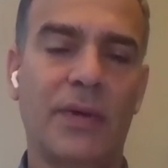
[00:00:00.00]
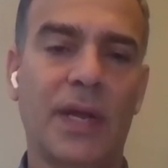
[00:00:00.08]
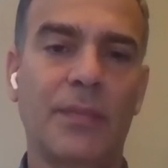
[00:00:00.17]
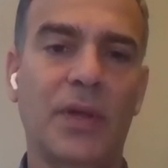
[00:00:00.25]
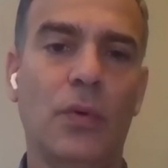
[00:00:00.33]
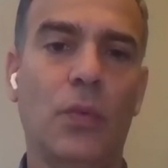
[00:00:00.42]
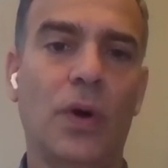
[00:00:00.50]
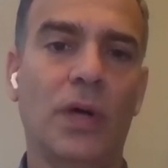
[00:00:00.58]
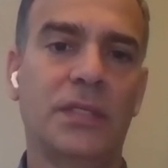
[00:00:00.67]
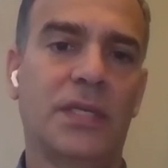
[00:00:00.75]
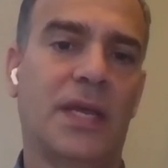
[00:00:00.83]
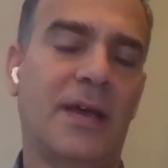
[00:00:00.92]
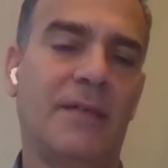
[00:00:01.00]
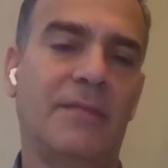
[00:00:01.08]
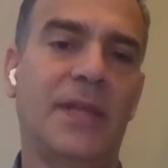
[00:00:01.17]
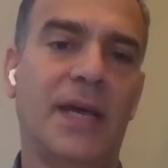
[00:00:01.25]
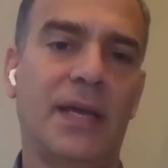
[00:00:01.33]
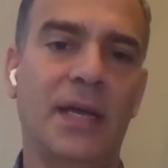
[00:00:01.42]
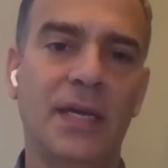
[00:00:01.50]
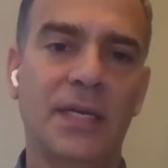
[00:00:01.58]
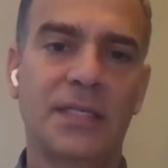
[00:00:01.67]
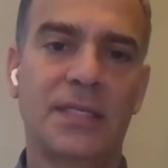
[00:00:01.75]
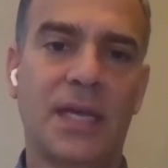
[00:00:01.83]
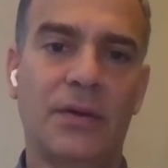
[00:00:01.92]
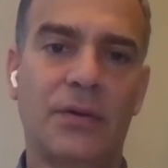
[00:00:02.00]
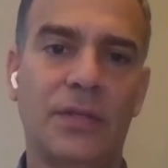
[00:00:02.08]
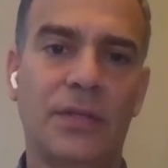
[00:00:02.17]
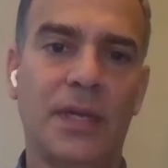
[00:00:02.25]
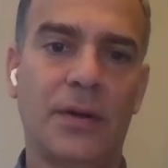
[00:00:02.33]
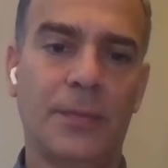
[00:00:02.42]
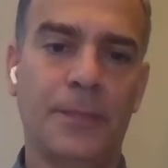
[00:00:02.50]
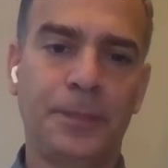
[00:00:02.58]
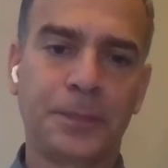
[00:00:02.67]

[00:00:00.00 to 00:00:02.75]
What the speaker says: and I'm going to want to have that standard there.